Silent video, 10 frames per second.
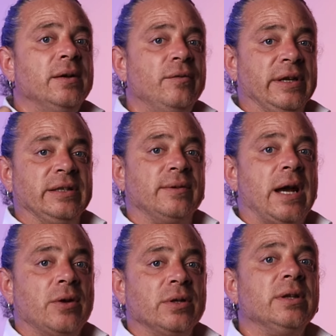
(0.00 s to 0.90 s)
flicked
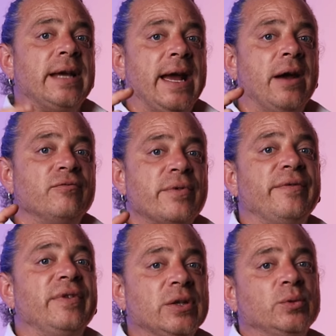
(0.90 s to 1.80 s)
around they have
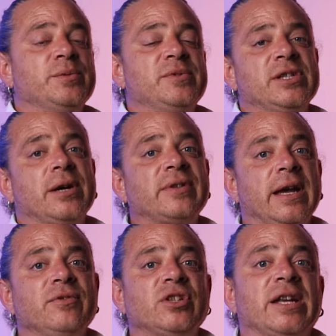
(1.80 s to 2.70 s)
revealed themselves they
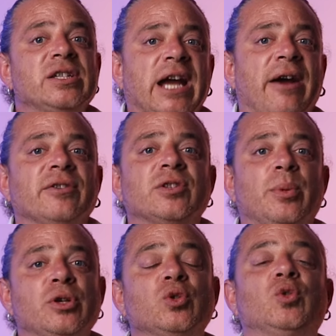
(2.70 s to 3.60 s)
have changed character
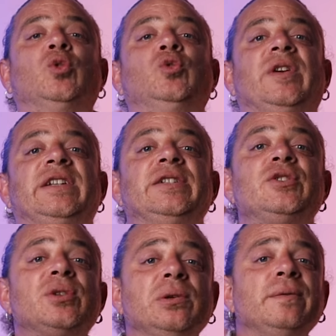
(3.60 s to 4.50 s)
but you're already
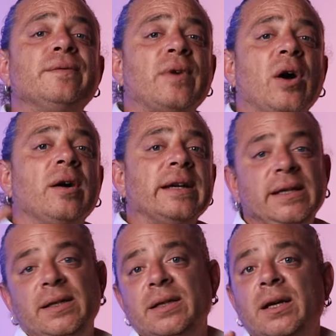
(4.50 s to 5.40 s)
too far
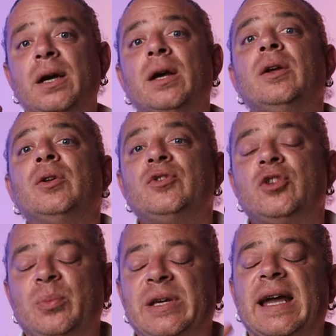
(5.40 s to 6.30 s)
in
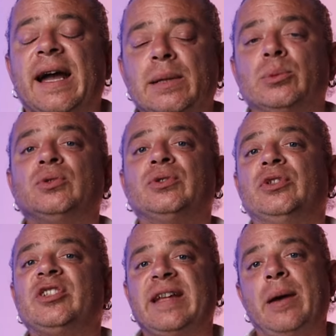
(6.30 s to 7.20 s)
to be able
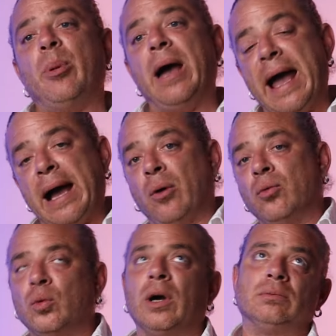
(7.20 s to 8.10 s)
to step
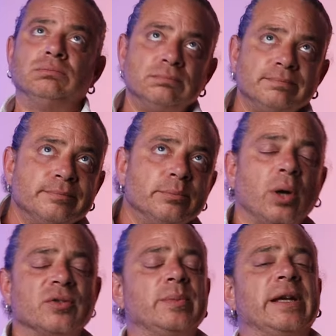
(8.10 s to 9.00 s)
out well
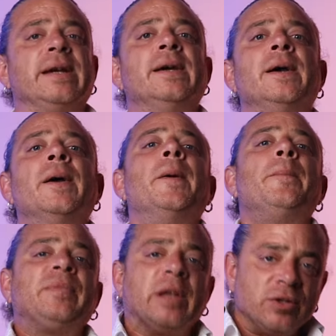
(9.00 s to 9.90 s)
possibly
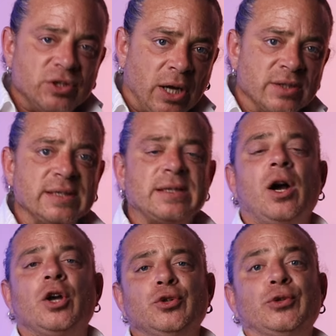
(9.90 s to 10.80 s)
chances
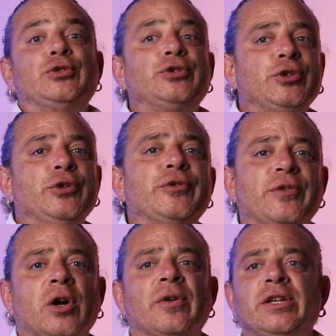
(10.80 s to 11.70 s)
are you're too
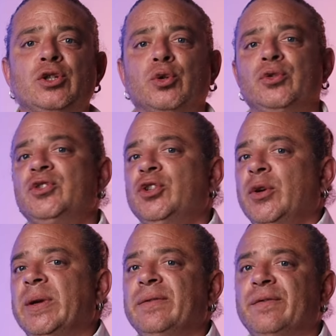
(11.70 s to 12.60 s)
far in, you're
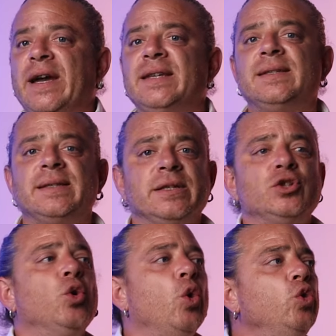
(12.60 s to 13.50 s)
too invested,
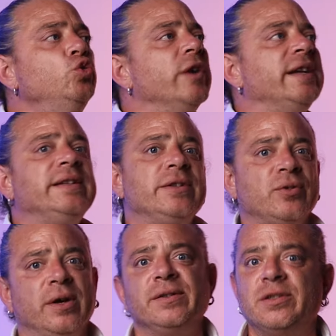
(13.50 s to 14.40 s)
you're already
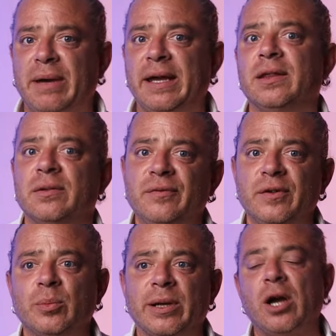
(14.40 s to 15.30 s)
trying to make them
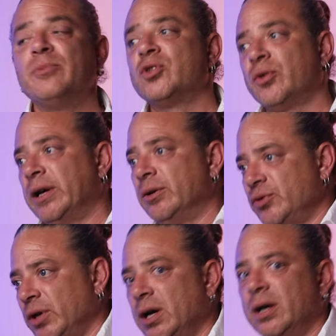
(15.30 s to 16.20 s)
feel better. I'm sorry I'll
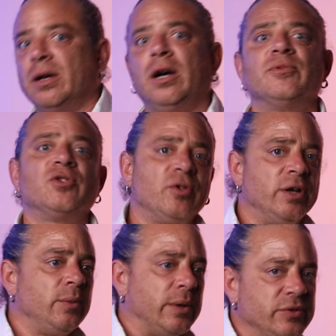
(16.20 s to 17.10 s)
try harder. I'm
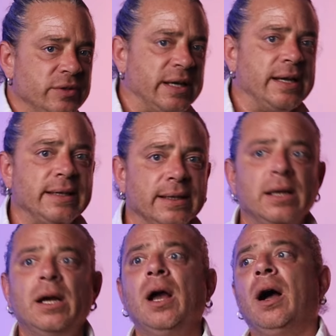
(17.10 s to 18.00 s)
sorry I won't do that again.
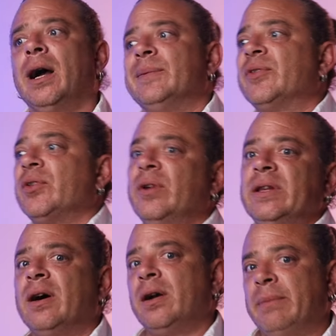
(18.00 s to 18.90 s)
I'm sorry
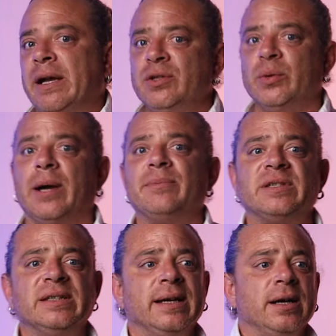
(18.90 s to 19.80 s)
that I made you
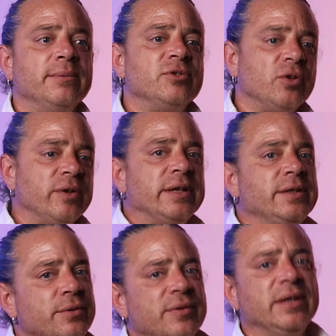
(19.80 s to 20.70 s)
upset. I'm sorry
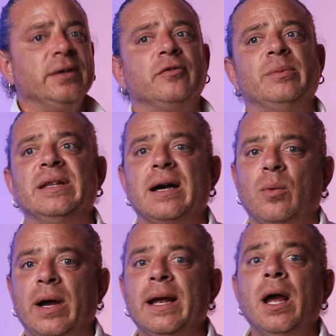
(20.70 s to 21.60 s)
that you think of me that
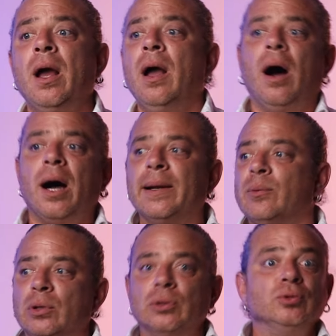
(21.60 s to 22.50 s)
way. I
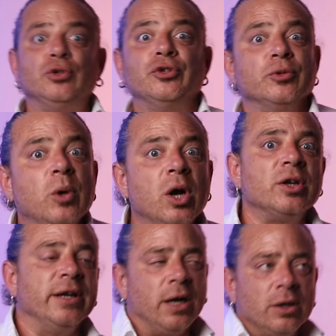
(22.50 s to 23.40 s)
will do some
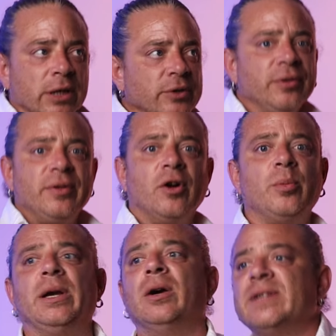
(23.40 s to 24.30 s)
work on it. I'll go to
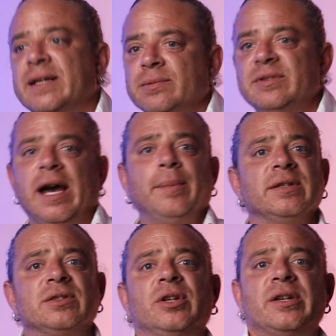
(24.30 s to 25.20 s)
therapy. I'll take some
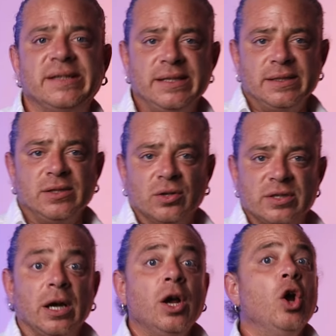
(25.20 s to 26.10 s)
tablets. I'll go and see the
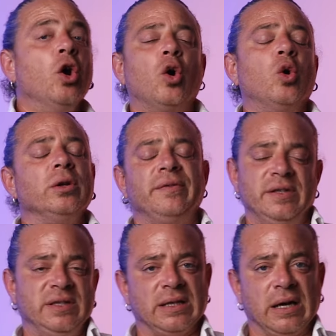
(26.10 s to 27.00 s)
doctor. All of
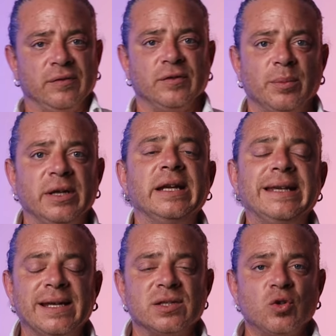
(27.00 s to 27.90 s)
this stuff. I mean, it
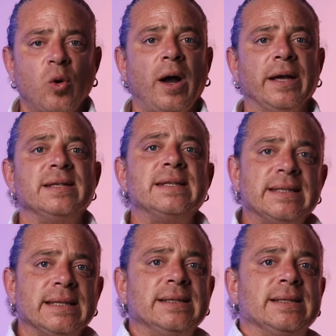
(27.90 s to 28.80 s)
gets quite
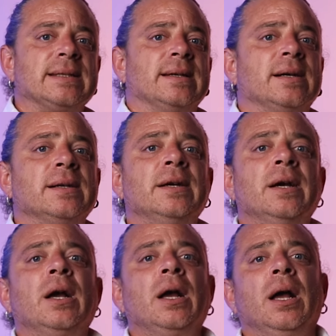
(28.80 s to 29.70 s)
sinister
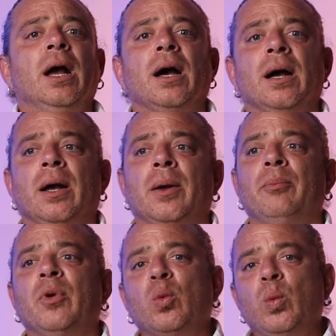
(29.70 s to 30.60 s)

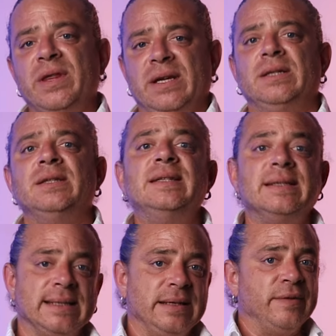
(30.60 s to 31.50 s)
um, within the
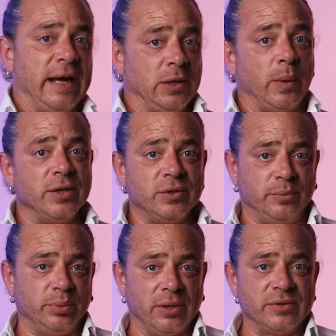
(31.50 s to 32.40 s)

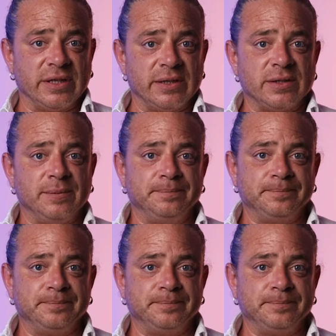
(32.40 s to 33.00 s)
devaluation process.